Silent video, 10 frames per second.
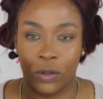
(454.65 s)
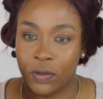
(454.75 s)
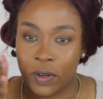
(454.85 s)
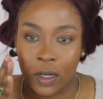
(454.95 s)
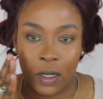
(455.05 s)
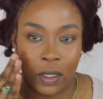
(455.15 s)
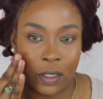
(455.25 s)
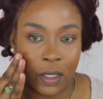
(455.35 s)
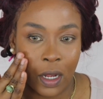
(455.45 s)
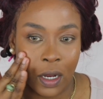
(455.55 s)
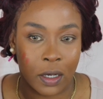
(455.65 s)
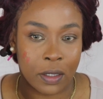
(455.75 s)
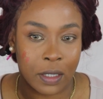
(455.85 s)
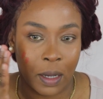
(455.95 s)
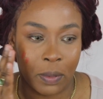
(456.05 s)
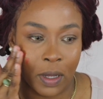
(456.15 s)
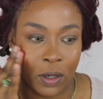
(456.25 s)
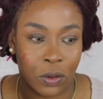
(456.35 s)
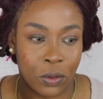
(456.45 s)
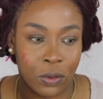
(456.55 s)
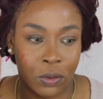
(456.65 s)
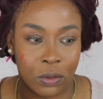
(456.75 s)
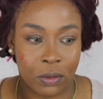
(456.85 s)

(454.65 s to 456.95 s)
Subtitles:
2 fingers and tap that. Ooh,